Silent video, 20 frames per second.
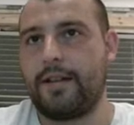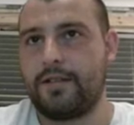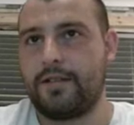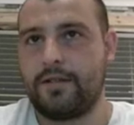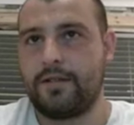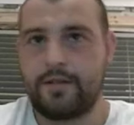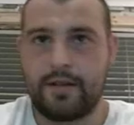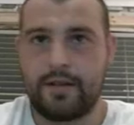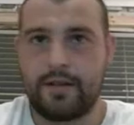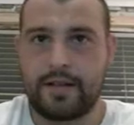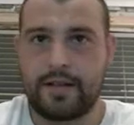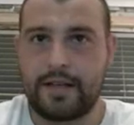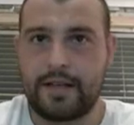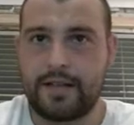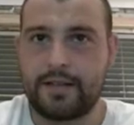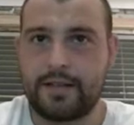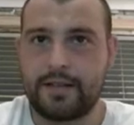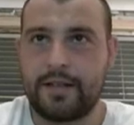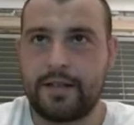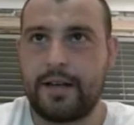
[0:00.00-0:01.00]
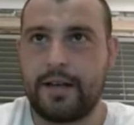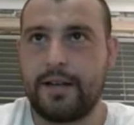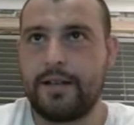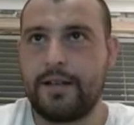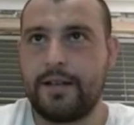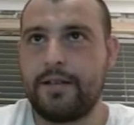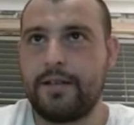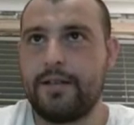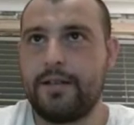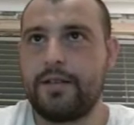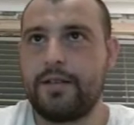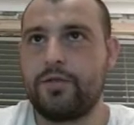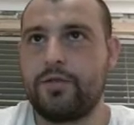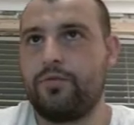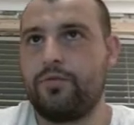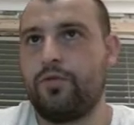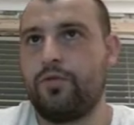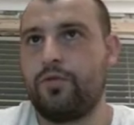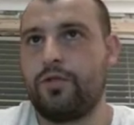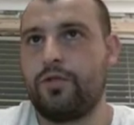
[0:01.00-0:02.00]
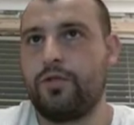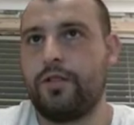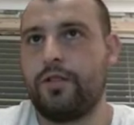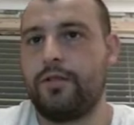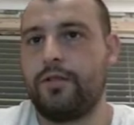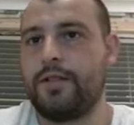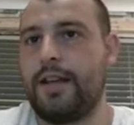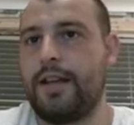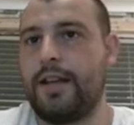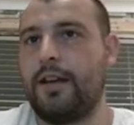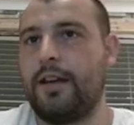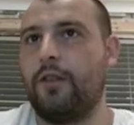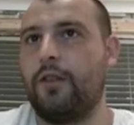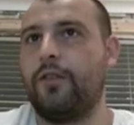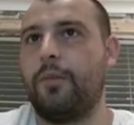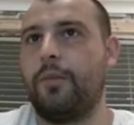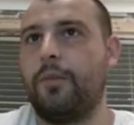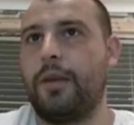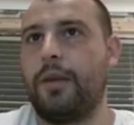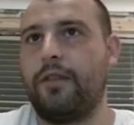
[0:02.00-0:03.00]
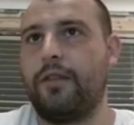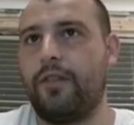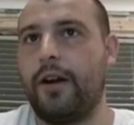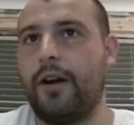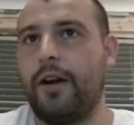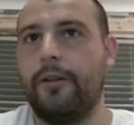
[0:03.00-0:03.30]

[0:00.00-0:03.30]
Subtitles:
to the king's side. This rook can take over the b file.